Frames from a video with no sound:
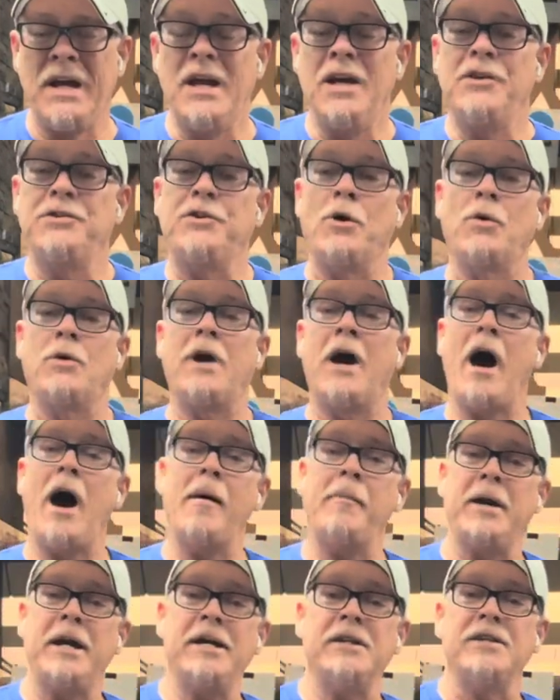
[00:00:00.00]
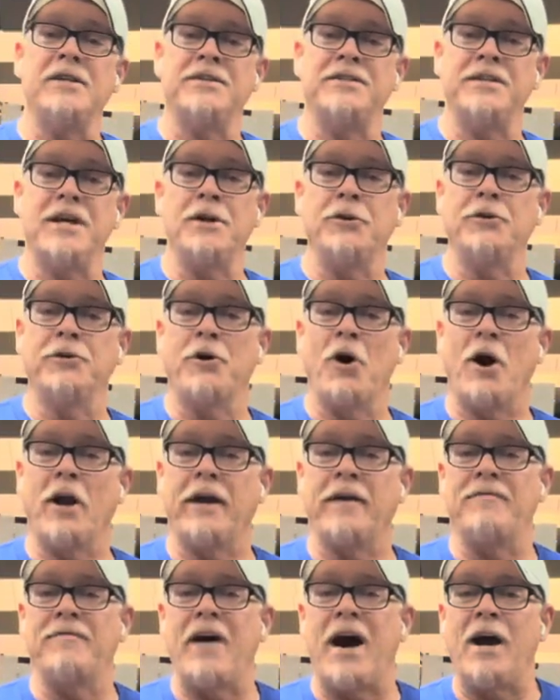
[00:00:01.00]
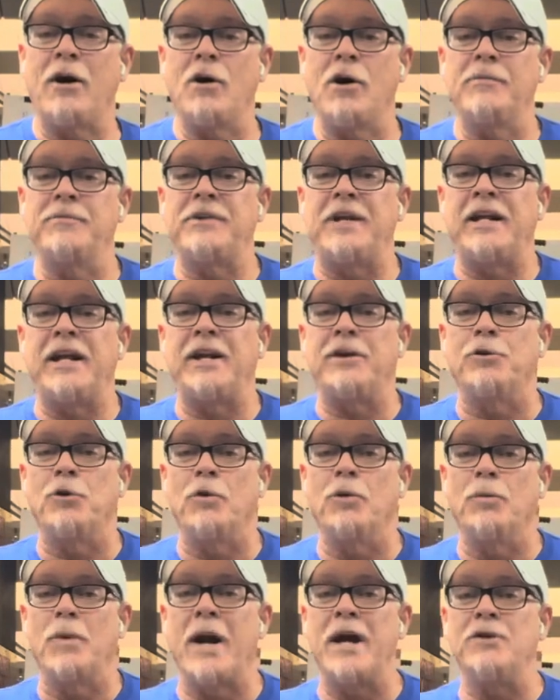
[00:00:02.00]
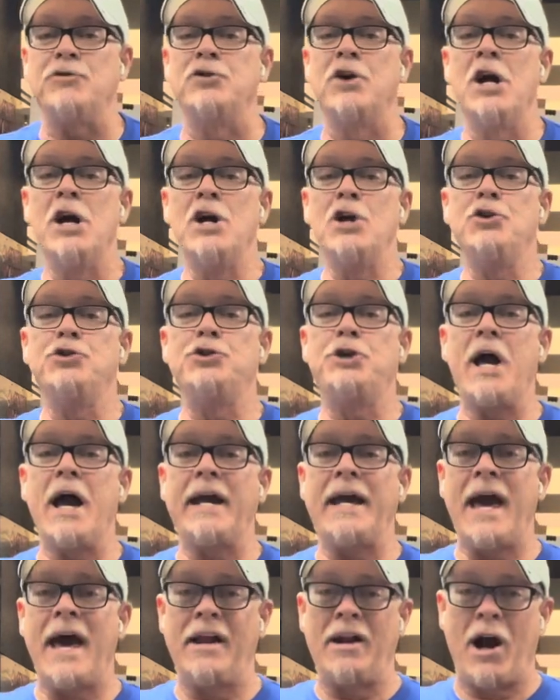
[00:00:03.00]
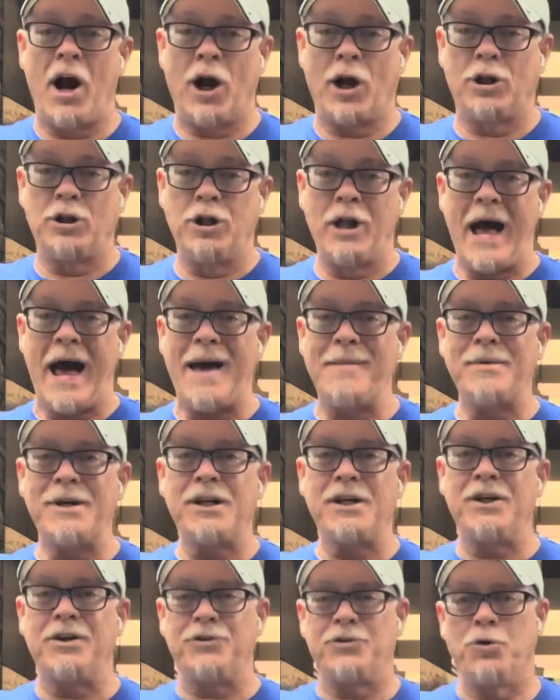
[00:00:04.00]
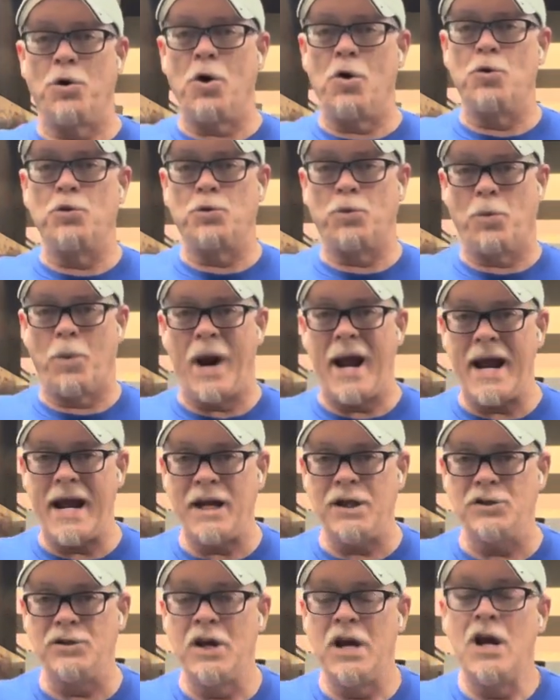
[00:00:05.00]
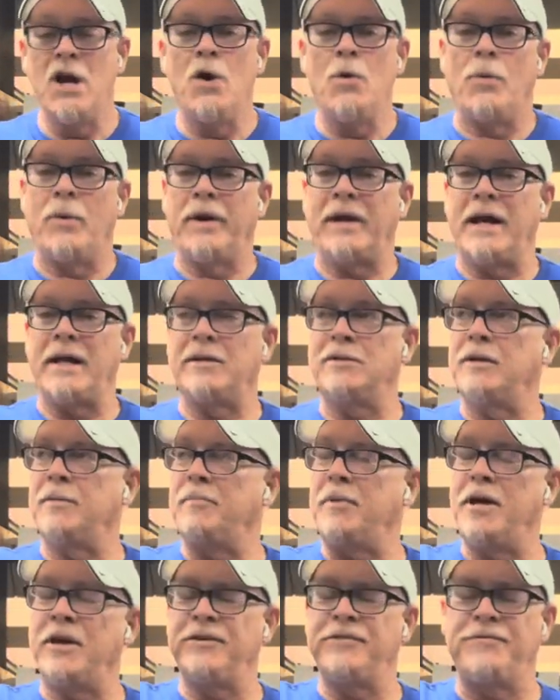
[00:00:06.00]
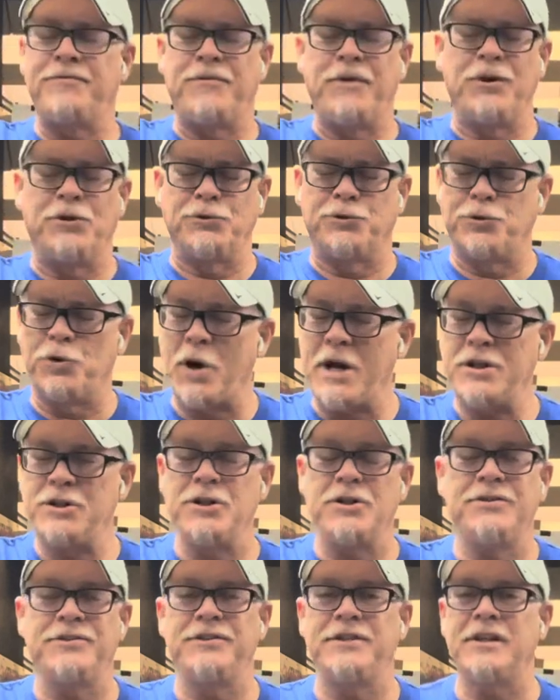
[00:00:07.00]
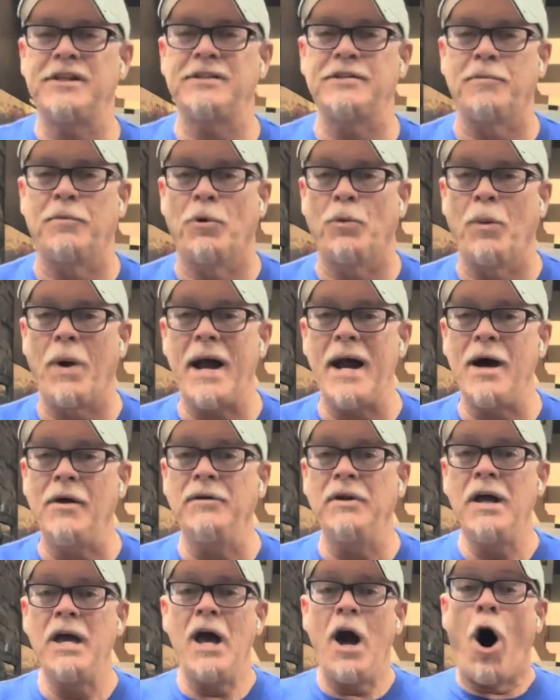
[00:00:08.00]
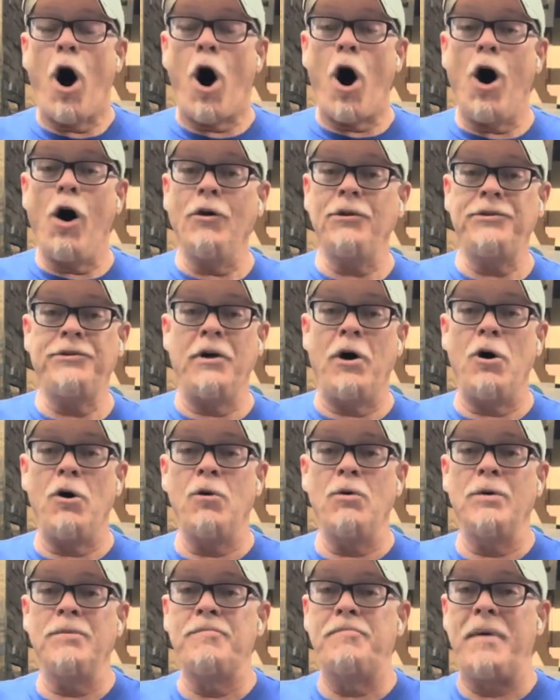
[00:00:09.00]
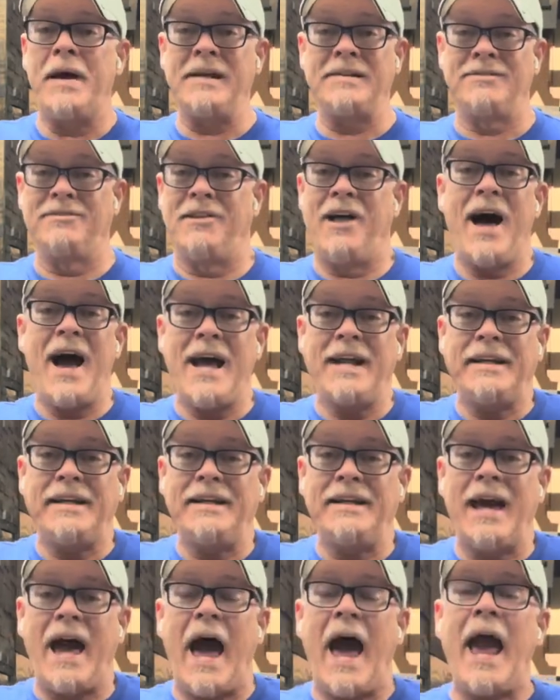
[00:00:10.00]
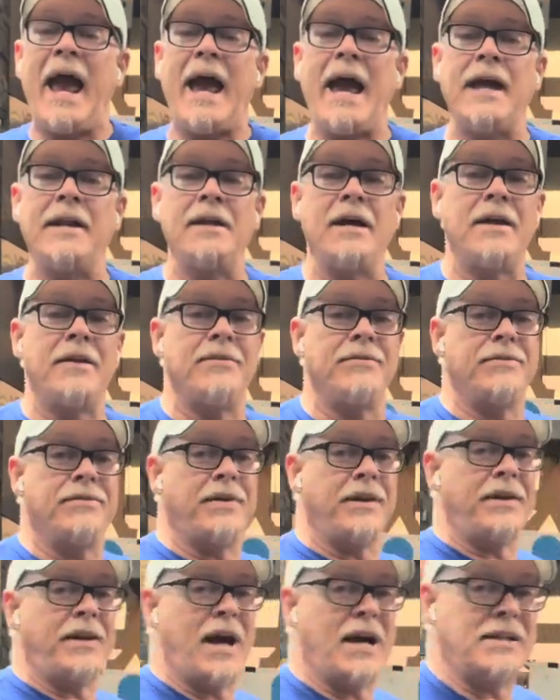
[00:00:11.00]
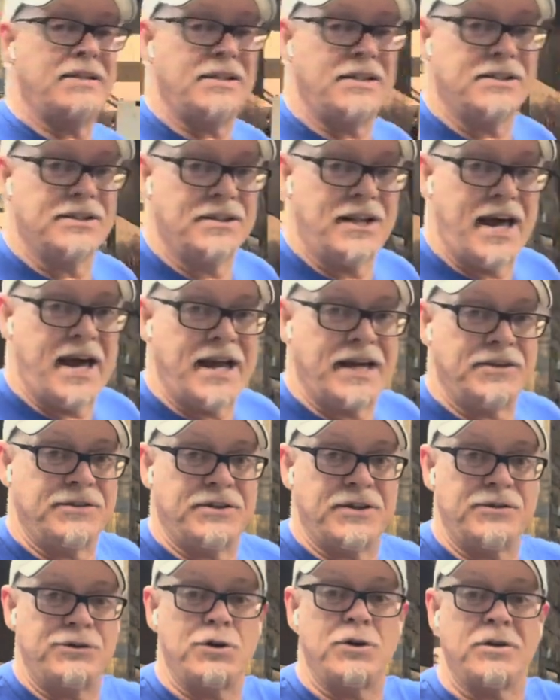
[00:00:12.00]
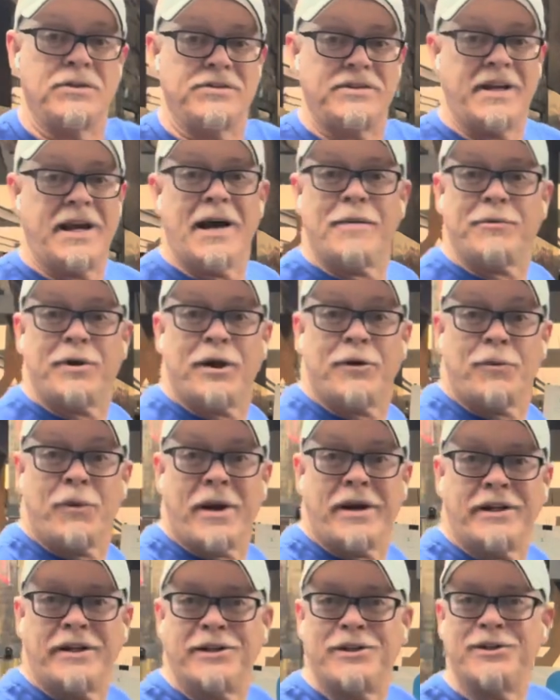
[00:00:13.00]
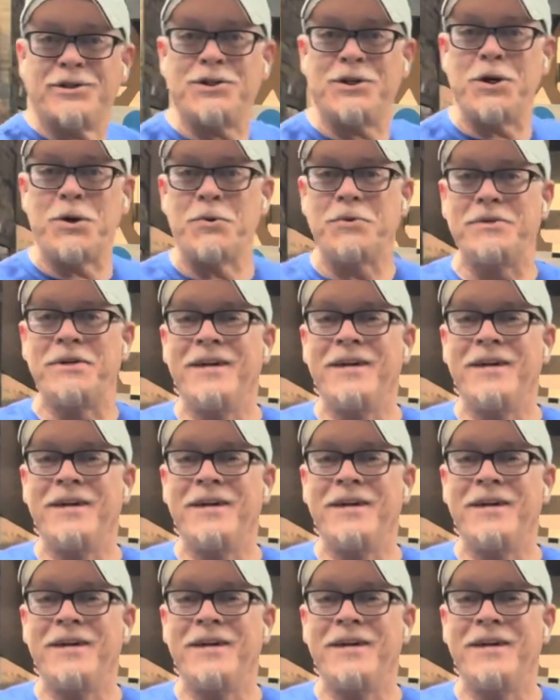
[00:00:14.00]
So come in to Center Target Firearms and Indoor Range. Check out our climate controlled range. We got the best filtration system around. Also, best lighting and the nicest lanes. As you can see, I'm getting ready to shoot.